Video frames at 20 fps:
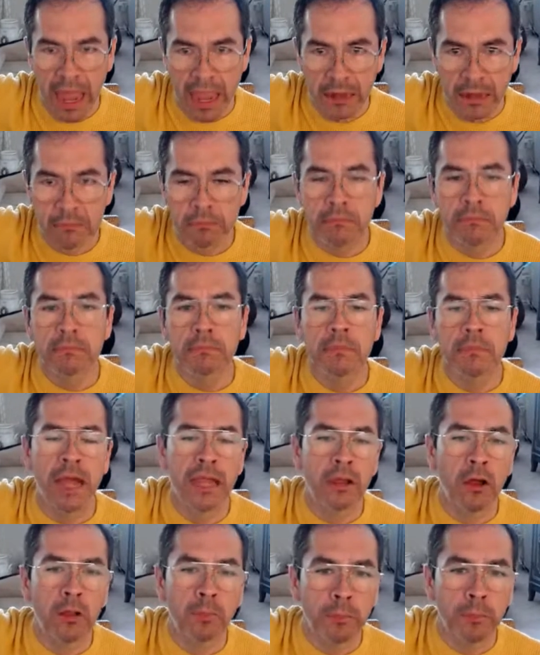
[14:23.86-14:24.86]
Again,
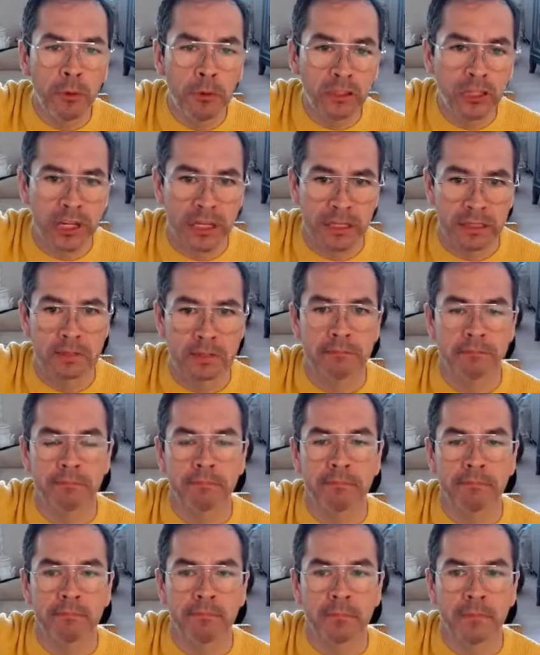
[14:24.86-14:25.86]
I call bullshit.
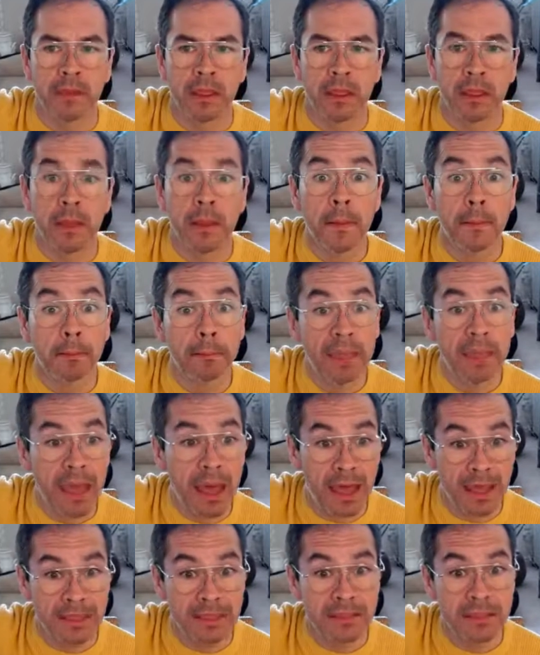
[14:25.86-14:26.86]

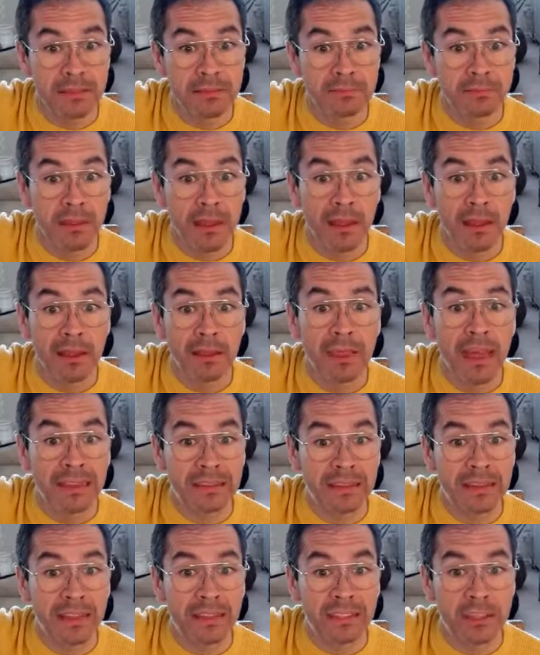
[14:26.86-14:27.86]
Because
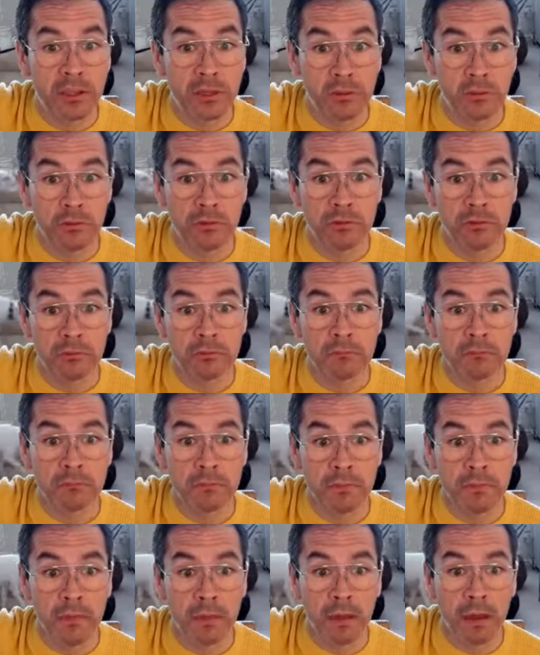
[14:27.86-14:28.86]
that's an excuse
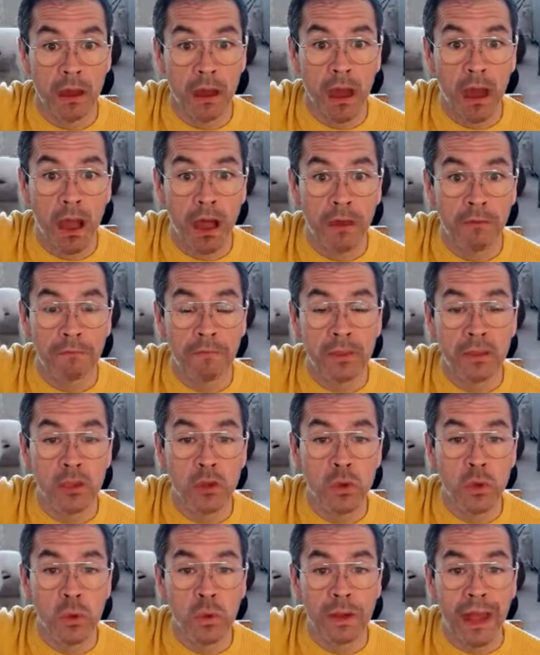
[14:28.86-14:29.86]
of
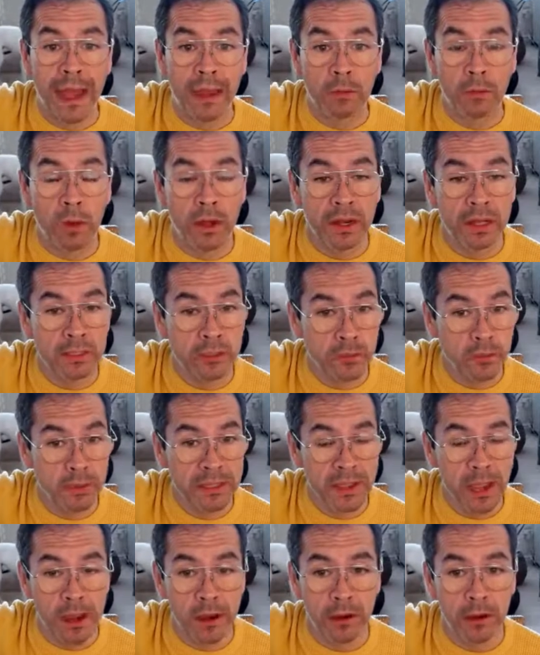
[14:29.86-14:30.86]
you not wanting
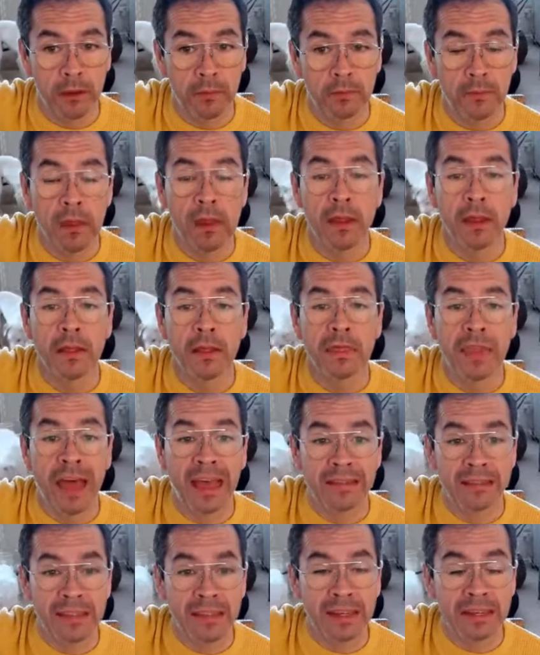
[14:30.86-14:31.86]
to retire.
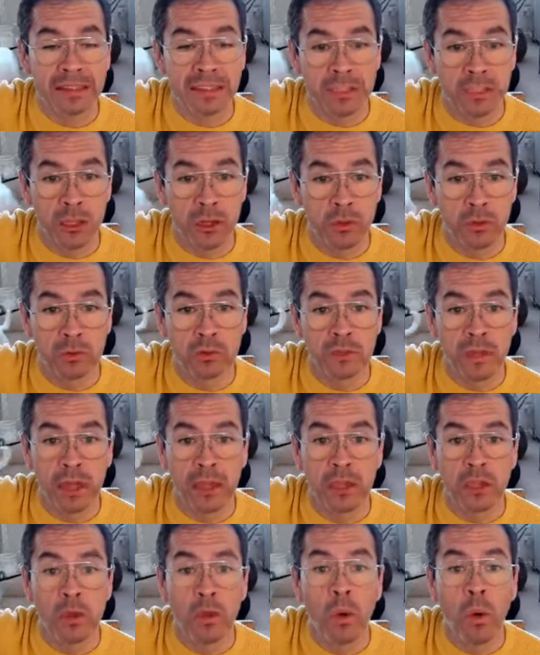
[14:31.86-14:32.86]
That's an
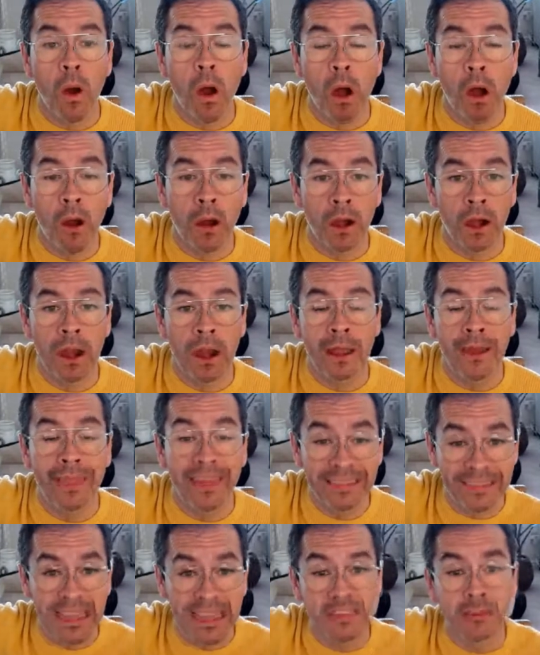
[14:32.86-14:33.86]
excuse that
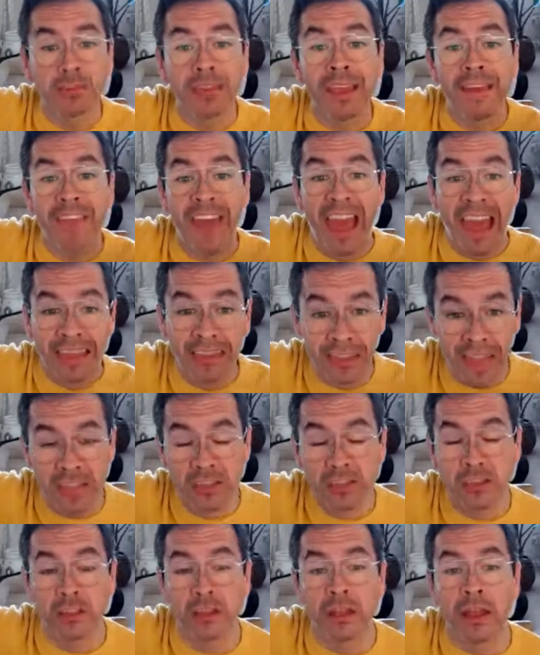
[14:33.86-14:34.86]
that's actually a
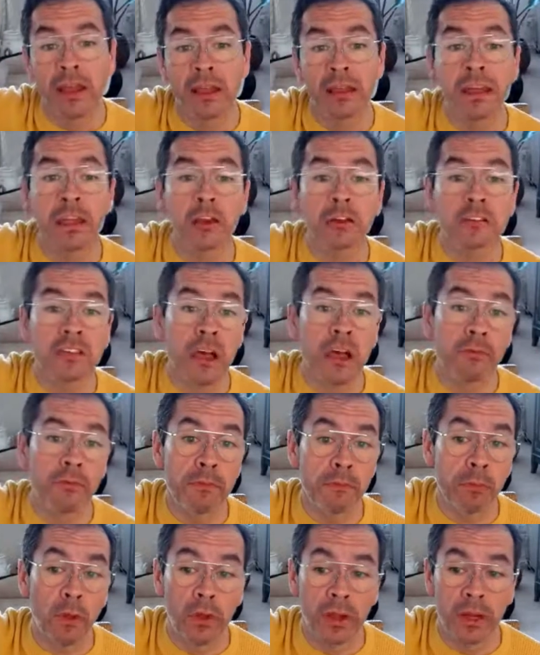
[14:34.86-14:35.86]
validation that you're
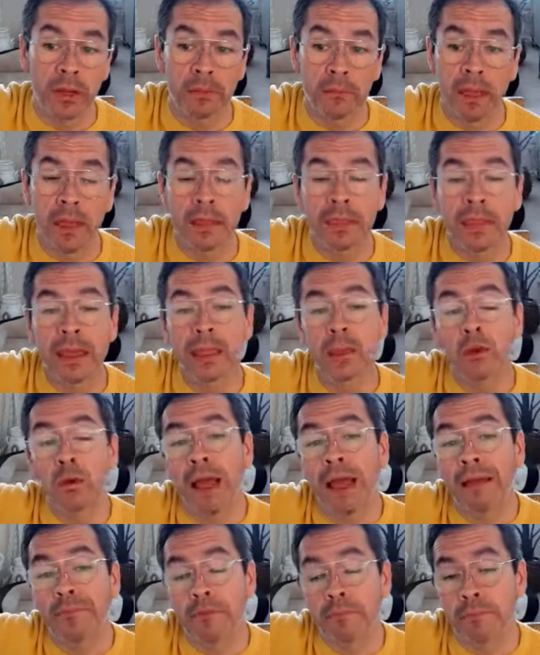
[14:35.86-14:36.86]
self-employed, that
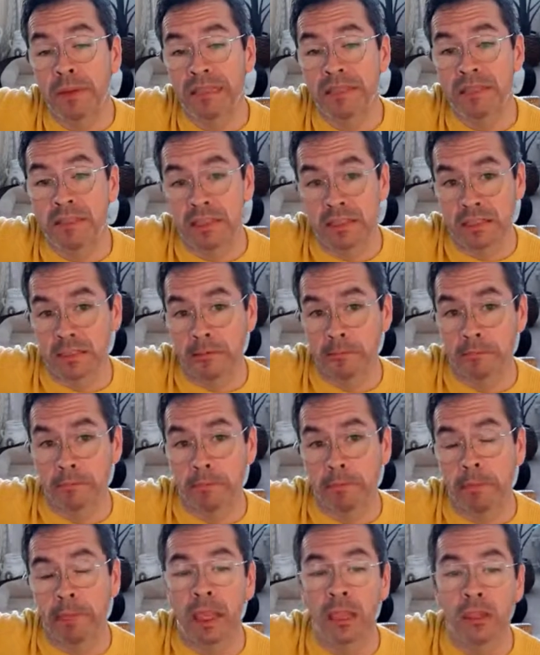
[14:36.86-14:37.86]
you don't have a business.